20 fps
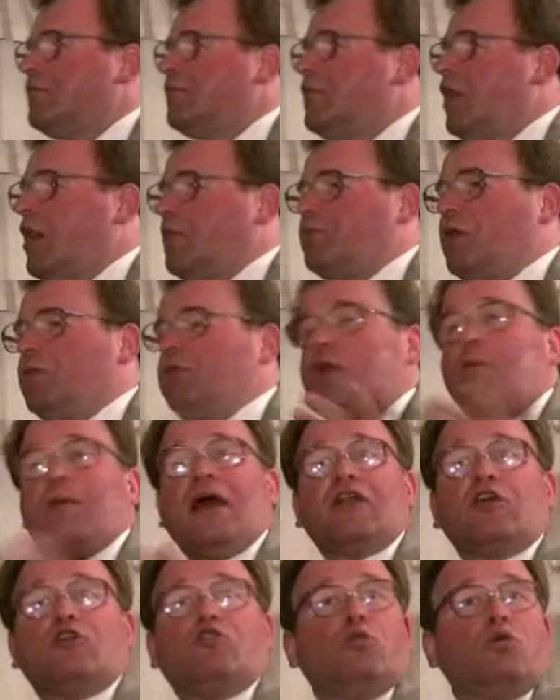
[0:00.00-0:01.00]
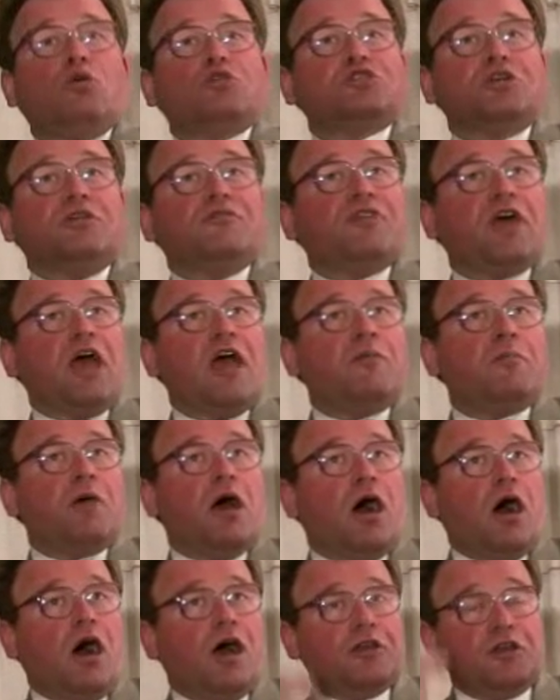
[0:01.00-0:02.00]
And probably about a quarter of them
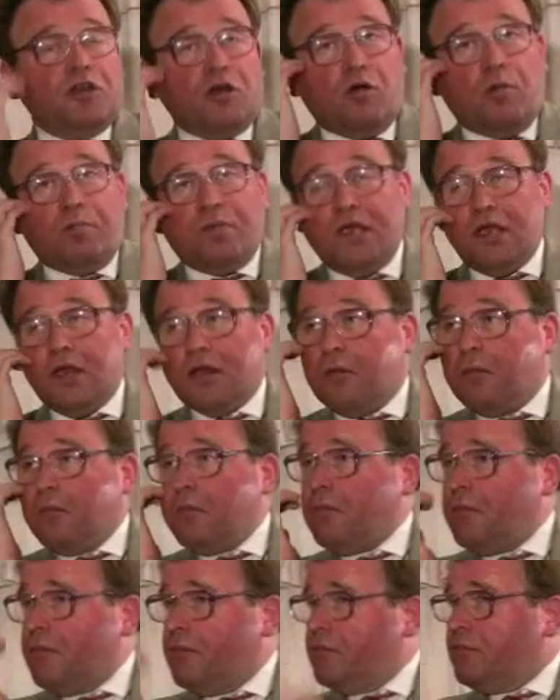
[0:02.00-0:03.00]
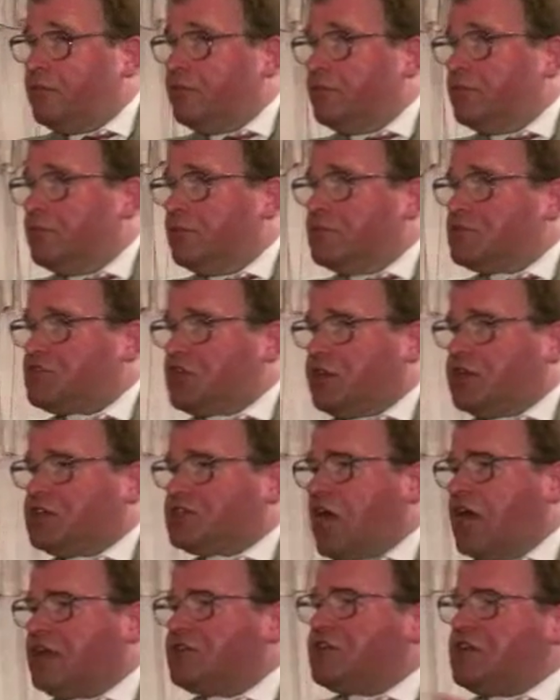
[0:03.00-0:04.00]
aren't European. So
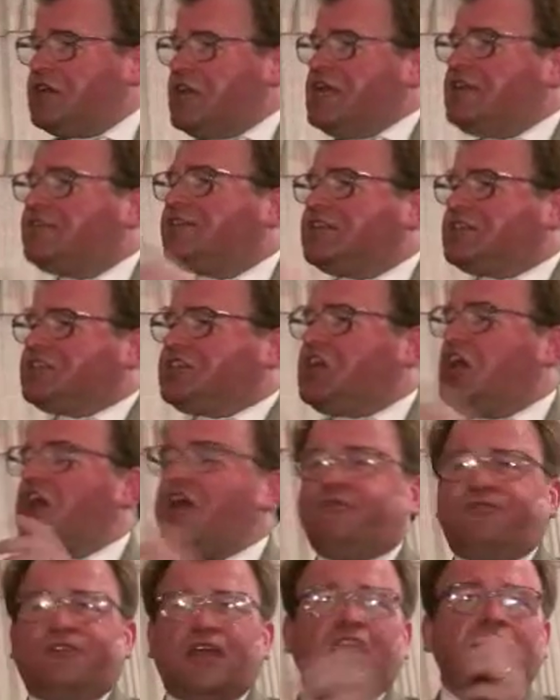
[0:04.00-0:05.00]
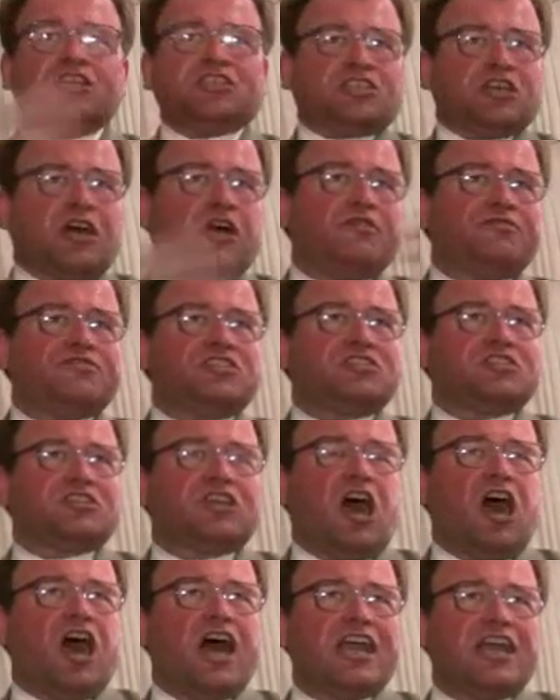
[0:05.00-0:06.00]
there's underneath the surface of
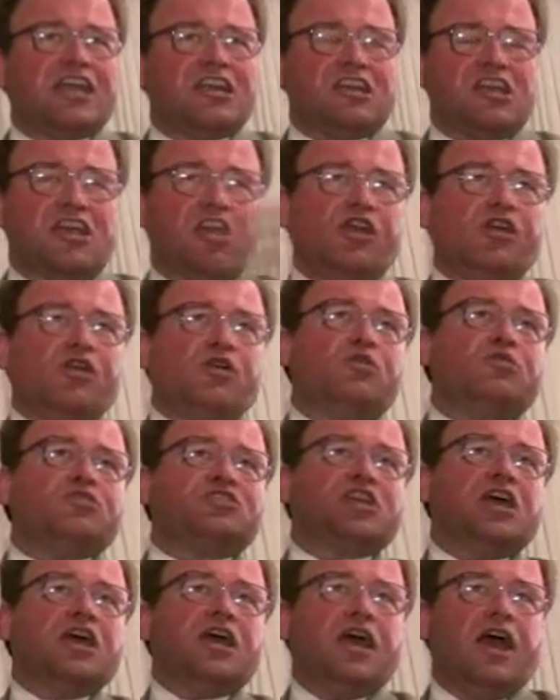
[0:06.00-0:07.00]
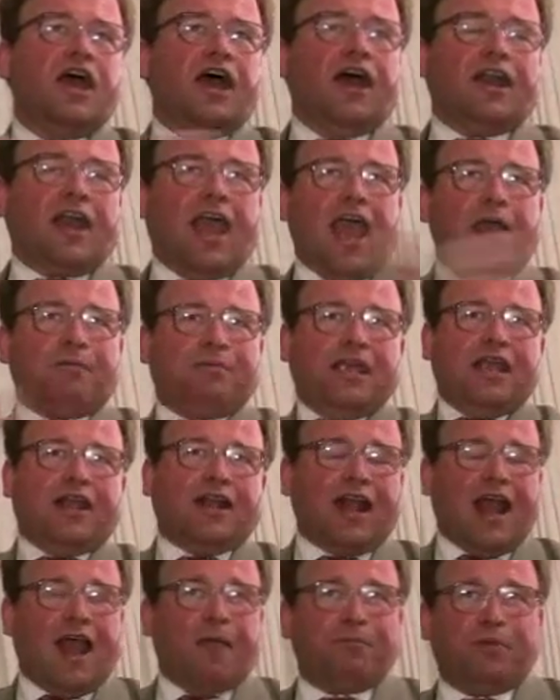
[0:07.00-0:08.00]
Sky News and Happy
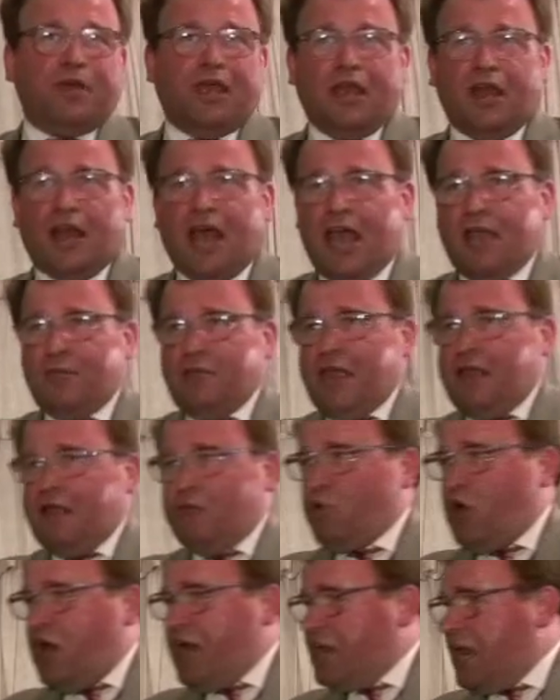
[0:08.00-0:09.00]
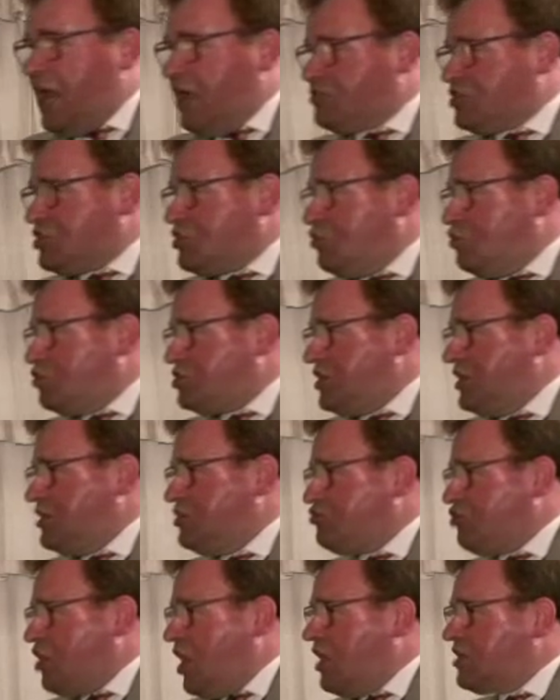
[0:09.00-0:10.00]
Clappy and Amy Winehouse snorting
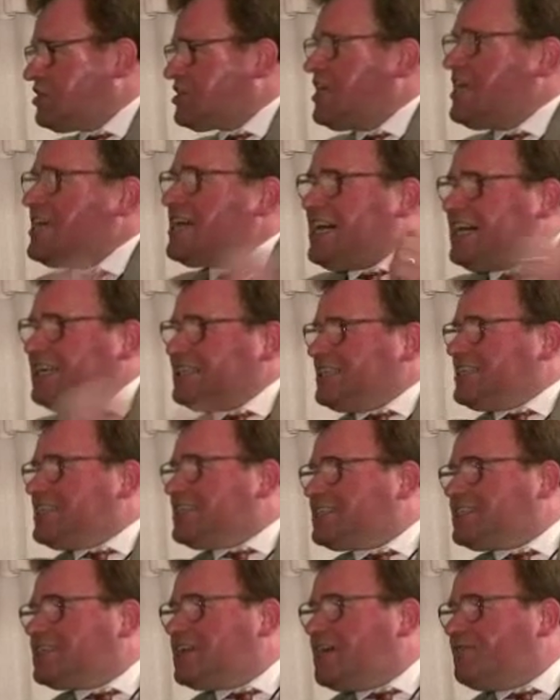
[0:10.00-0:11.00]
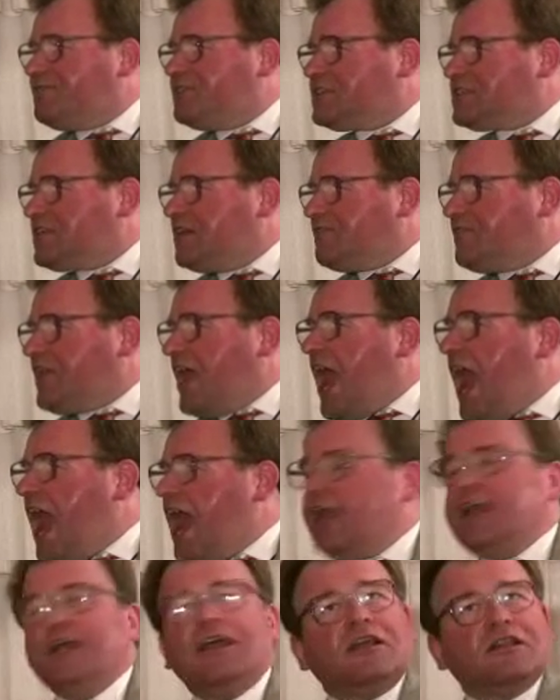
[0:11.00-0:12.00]
drugs, under the surface of
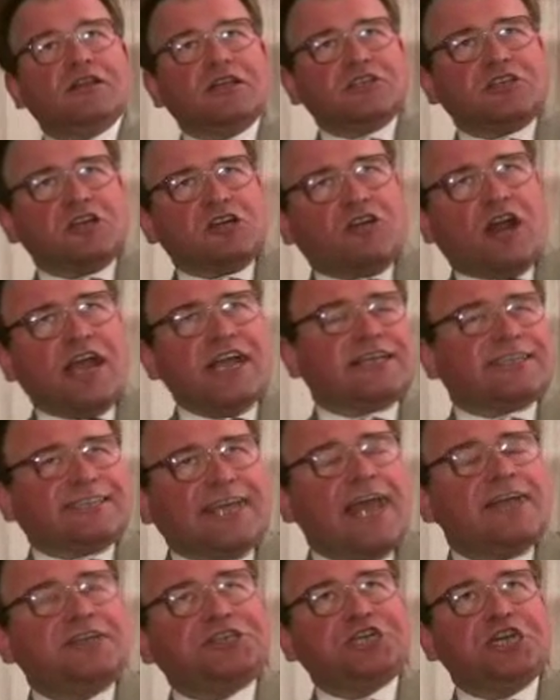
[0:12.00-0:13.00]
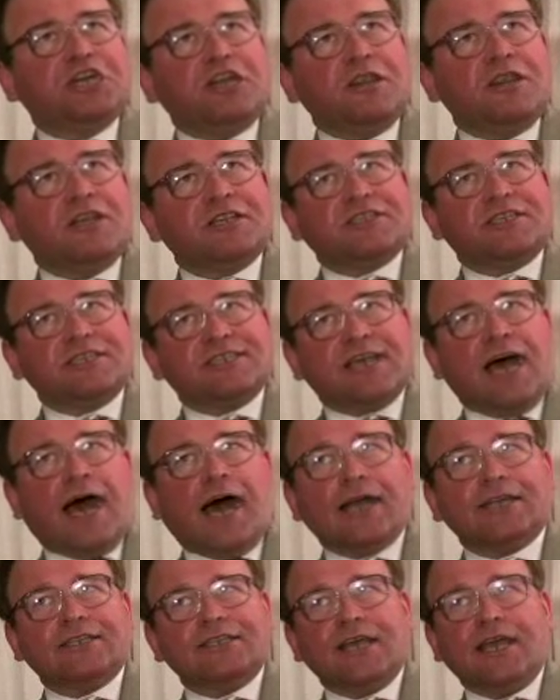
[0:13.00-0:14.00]
that, there's a great tension in this
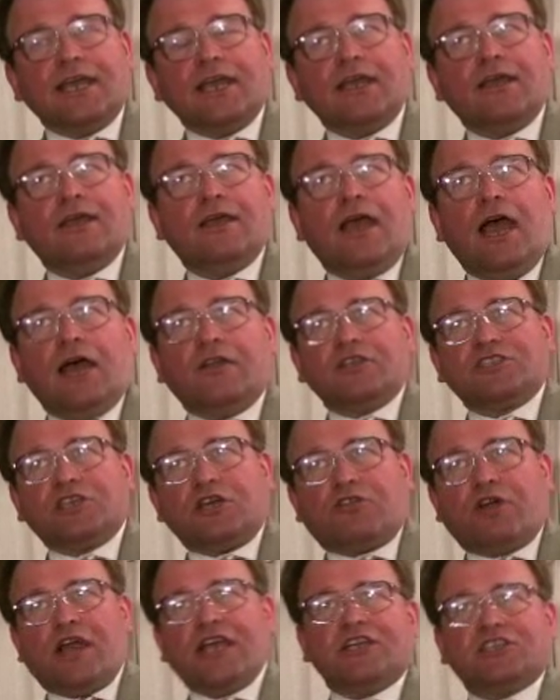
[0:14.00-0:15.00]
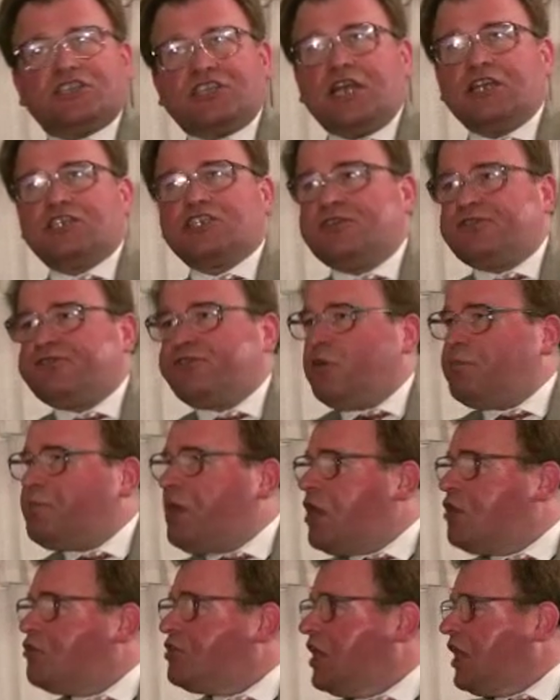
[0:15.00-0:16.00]
society. And there's a great sense of
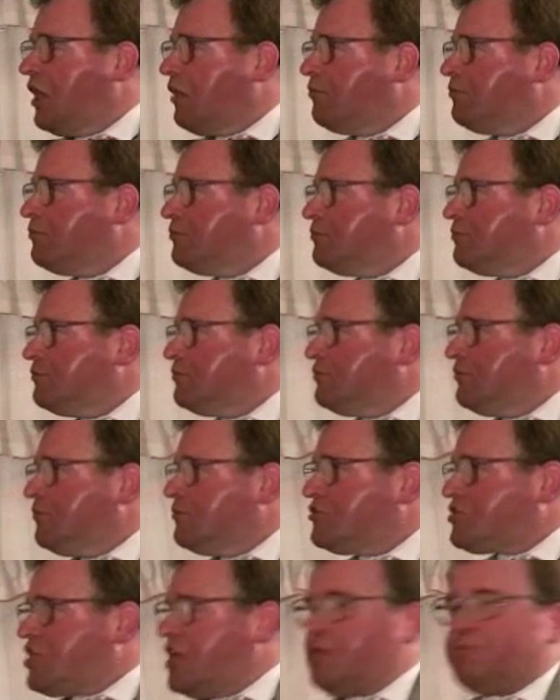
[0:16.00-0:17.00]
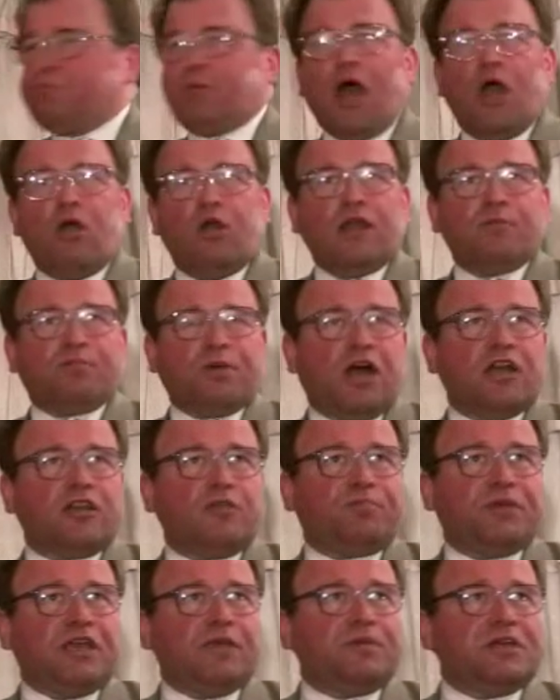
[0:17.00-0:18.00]
foreboding. Deep polling by the
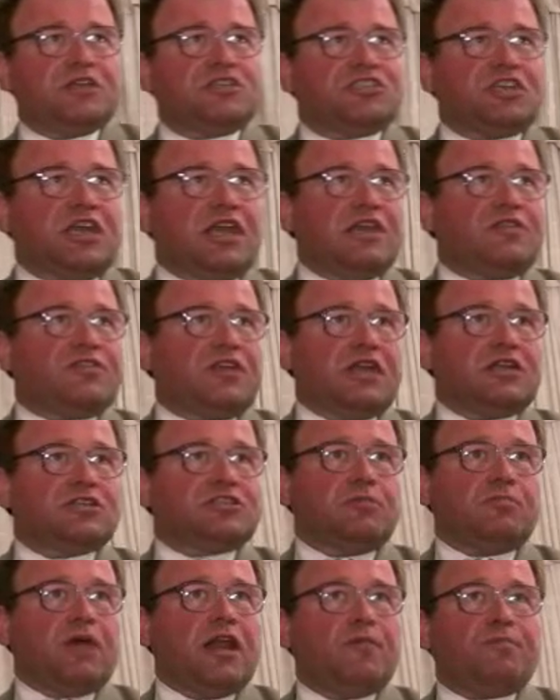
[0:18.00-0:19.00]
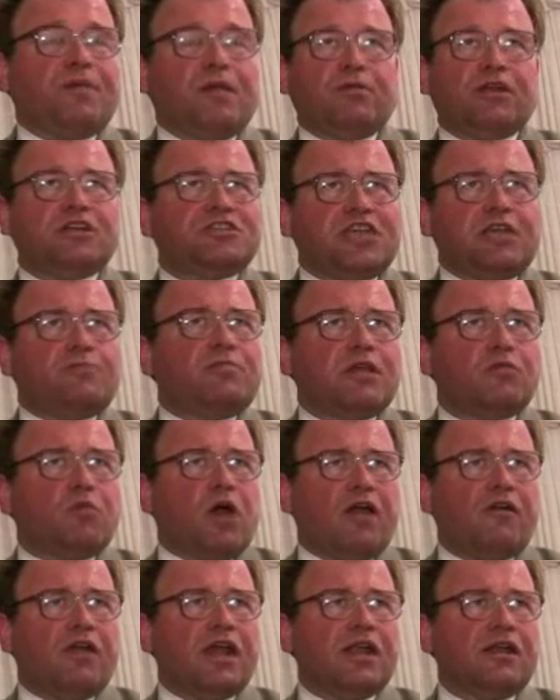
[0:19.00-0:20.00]
BBC thinks that many people are deeply
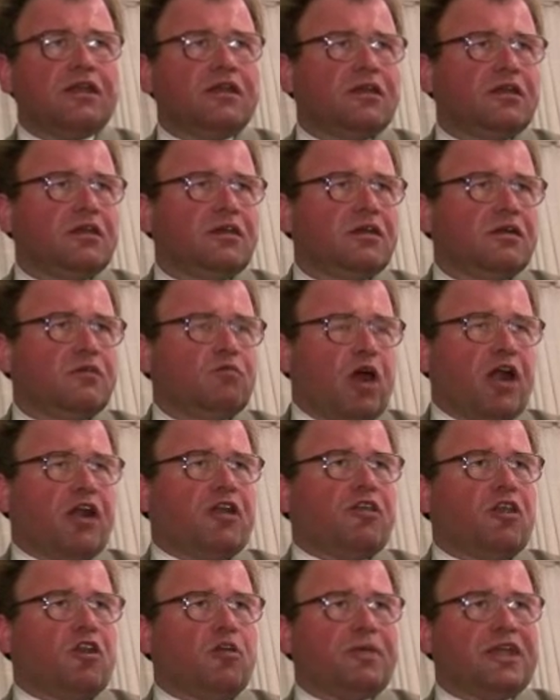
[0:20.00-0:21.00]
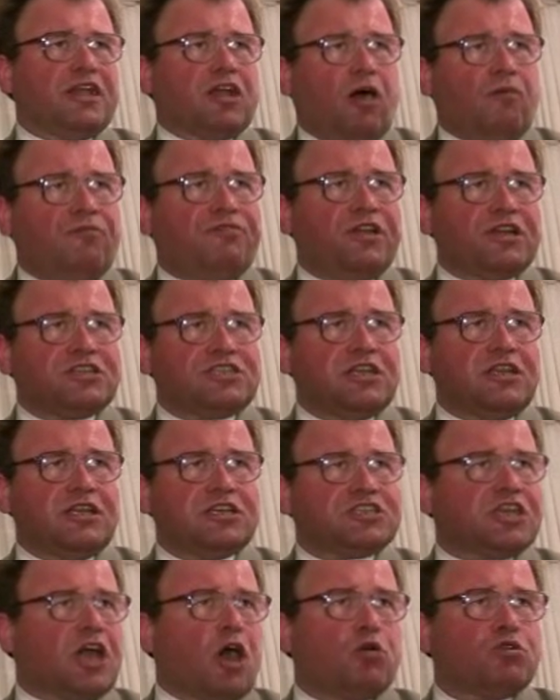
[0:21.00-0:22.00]
worried. Worried that there'll be conflict in
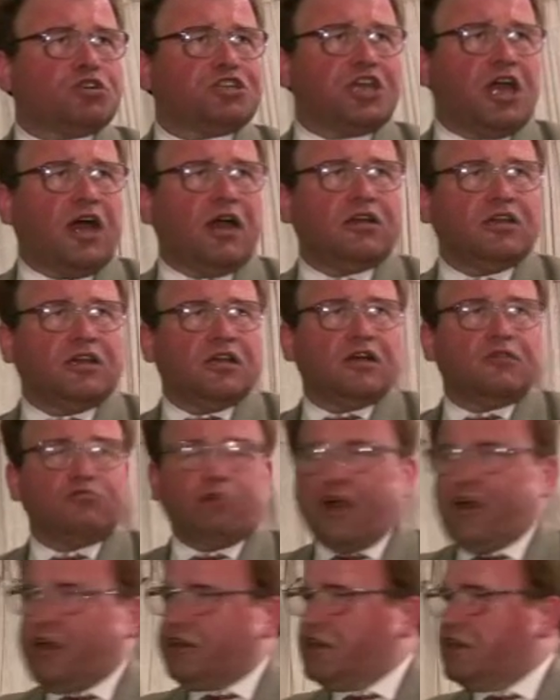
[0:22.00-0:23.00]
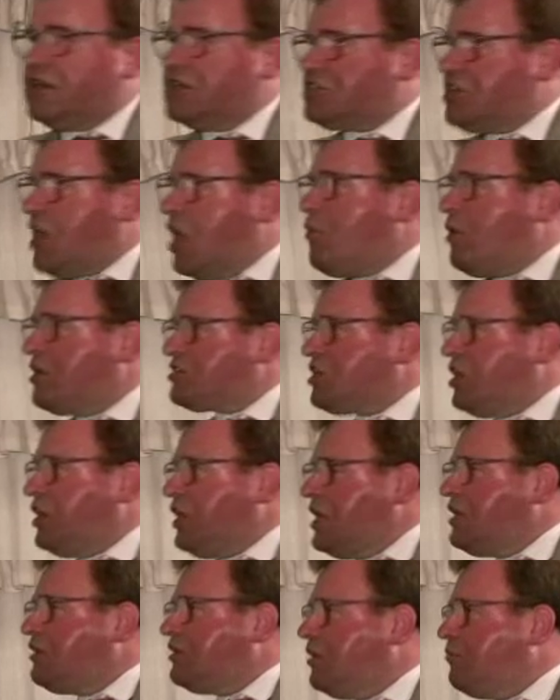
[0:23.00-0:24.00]
this culture. Worried that there's no one to
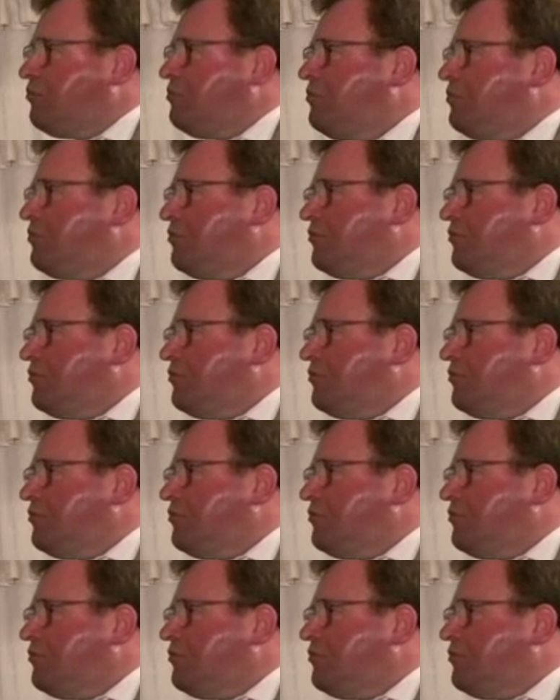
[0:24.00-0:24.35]
lead them.